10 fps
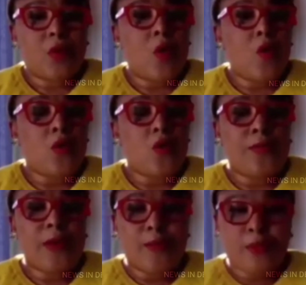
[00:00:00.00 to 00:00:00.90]
all the
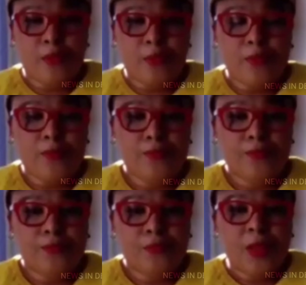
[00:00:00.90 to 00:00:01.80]
people,
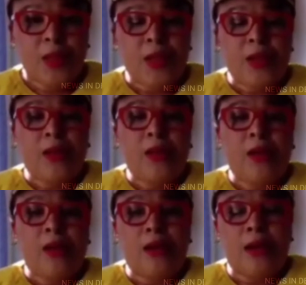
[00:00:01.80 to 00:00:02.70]

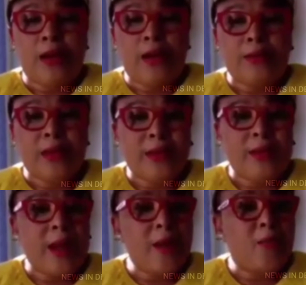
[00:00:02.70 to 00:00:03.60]
like
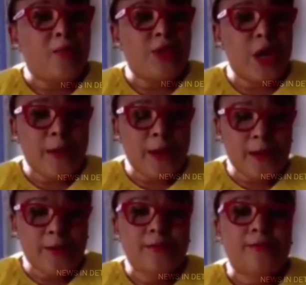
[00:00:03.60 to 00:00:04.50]
thanking IPOB
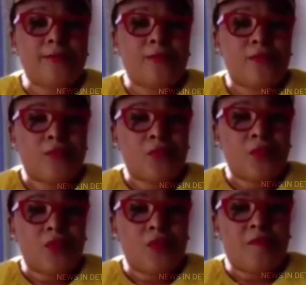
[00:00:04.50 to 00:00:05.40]
Germany
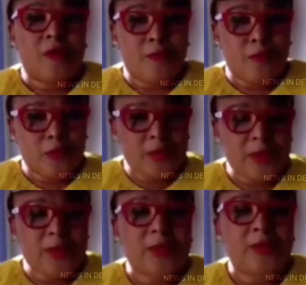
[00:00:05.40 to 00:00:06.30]
for the
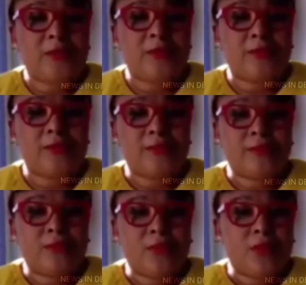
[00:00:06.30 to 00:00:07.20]
protest
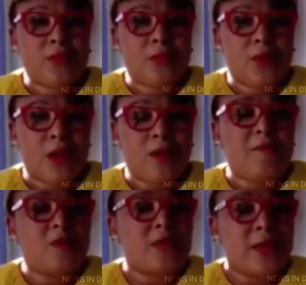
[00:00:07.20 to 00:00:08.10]
and
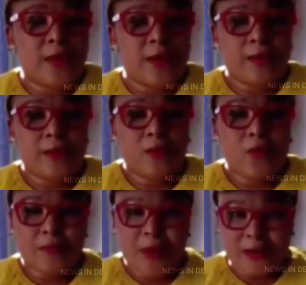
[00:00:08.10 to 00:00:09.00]
for standing
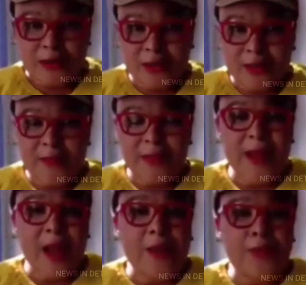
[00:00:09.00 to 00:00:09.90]
with Mazi Nnamdi
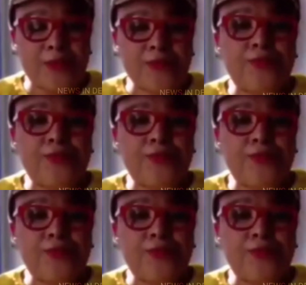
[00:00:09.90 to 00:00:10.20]
Kanu